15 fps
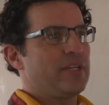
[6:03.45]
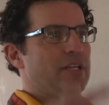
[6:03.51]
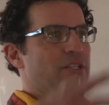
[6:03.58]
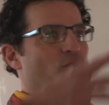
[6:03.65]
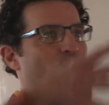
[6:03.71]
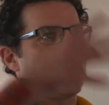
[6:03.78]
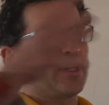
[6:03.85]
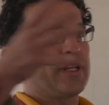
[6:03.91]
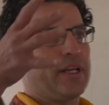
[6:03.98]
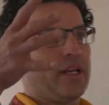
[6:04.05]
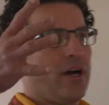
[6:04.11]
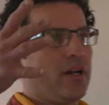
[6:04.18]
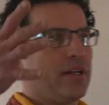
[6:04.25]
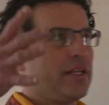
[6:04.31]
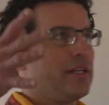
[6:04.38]
is working
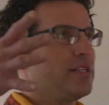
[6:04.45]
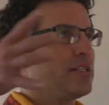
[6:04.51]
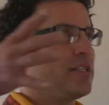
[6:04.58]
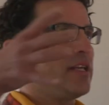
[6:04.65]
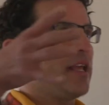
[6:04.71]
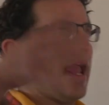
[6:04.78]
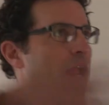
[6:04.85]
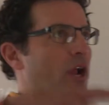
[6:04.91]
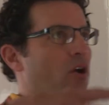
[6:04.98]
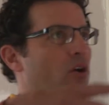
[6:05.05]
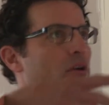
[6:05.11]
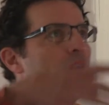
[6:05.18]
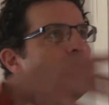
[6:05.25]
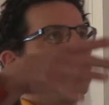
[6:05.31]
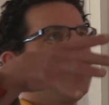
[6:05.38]
on is the
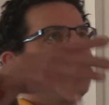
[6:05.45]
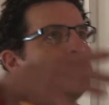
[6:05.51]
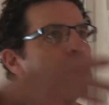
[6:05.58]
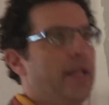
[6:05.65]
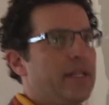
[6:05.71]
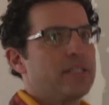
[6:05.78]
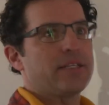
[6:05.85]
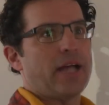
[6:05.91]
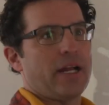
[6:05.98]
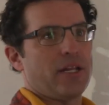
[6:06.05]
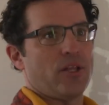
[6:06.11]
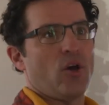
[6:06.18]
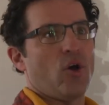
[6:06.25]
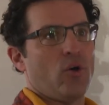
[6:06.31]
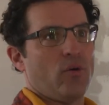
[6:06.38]
air inside of
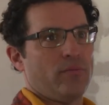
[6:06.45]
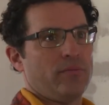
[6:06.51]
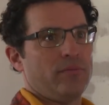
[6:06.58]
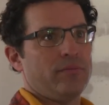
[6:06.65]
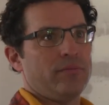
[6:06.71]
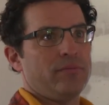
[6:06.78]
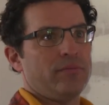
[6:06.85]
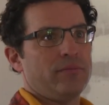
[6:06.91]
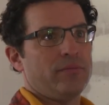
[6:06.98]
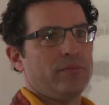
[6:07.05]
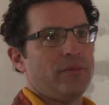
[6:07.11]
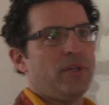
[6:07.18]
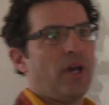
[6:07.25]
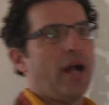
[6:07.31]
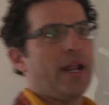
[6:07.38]
the home,
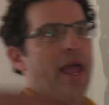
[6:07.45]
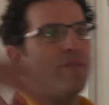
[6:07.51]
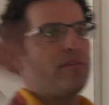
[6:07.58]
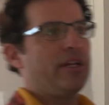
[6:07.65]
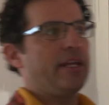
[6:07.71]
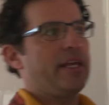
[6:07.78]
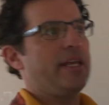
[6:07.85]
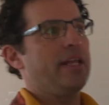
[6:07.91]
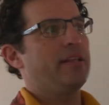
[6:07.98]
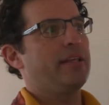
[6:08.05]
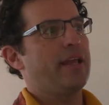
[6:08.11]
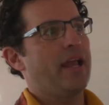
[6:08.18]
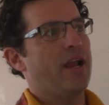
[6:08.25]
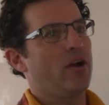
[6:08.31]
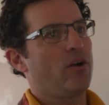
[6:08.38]
not having to heat
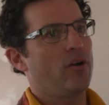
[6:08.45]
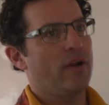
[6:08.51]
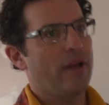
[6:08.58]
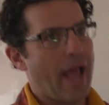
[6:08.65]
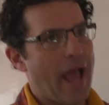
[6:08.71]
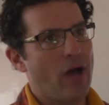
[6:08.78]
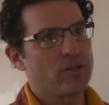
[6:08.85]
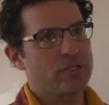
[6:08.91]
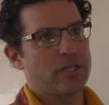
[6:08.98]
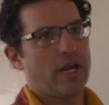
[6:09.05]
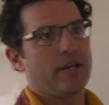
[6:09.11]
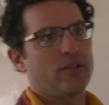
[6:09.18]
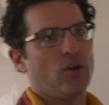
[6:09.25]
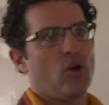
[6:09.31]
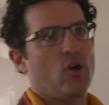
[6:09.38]
the air
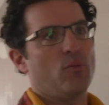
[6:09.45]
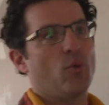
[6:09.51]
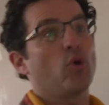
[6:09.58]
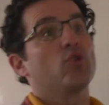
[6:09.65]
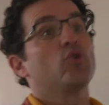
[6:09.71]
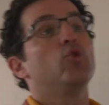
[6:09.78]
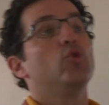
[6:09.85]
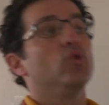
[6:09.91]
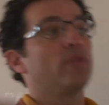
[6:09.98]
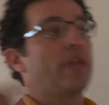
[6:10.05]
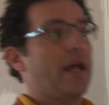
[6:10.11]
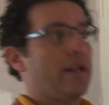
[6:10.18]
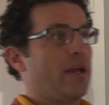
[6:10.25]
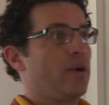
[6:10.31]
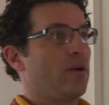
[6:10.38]
outside the home or cool
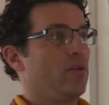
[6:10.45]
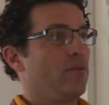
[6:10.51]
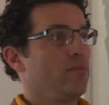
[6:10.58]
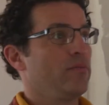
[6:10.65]
that air.